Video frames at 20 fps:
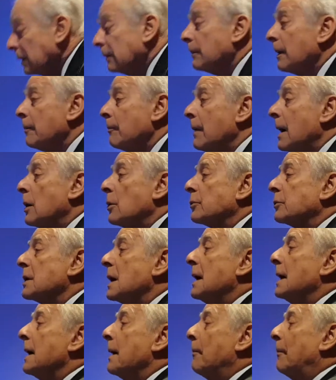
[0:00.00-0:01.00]
in my mouth,
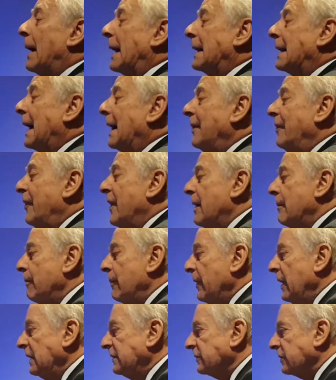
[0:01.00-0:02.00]
but there
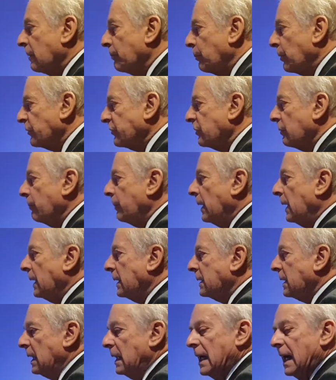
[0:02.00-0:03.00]
is a
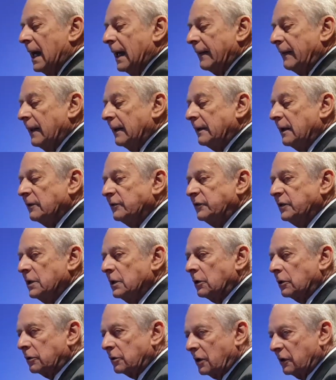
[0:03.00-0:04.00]
possibility that the
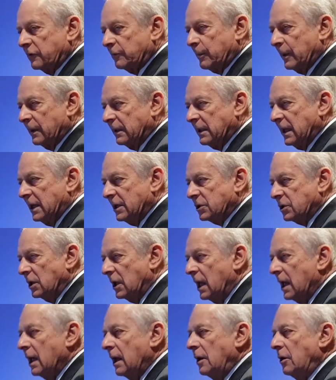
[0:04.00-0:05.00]
xenotransplantation,
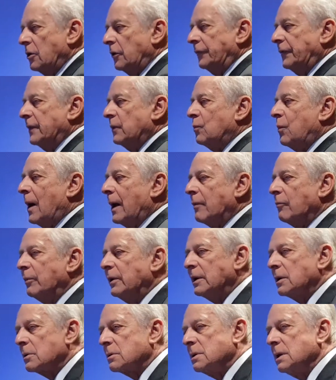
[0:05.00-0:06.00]
not the one
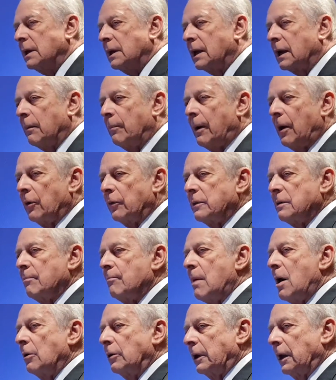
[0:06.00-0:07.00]
we are thinking about, the
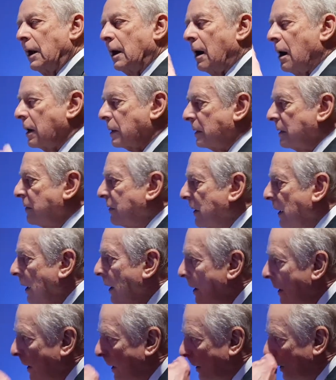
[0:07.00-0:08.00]
monkey heart in the
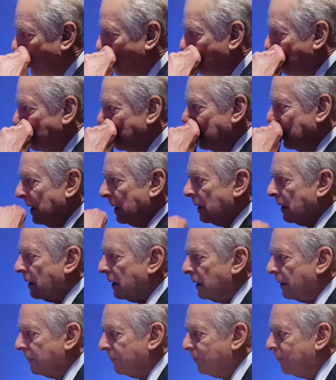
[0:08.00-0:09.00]
human,
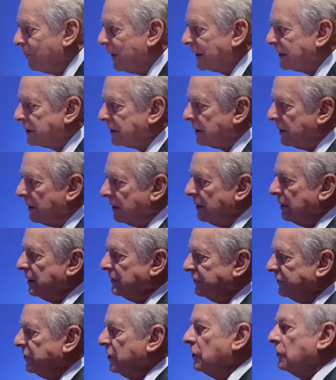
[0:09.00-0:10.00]
but
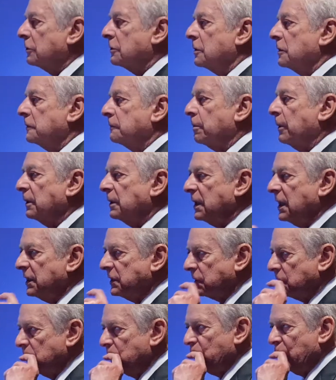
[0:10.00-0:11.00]

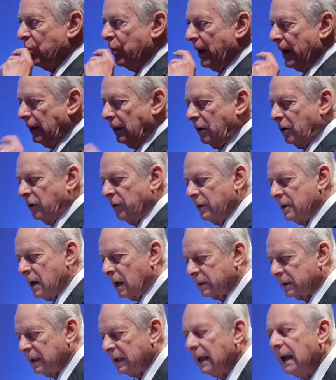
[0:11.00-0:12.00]
xenotransplantation, well
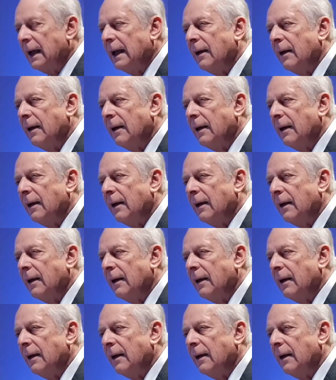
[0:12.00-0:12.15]
conducted,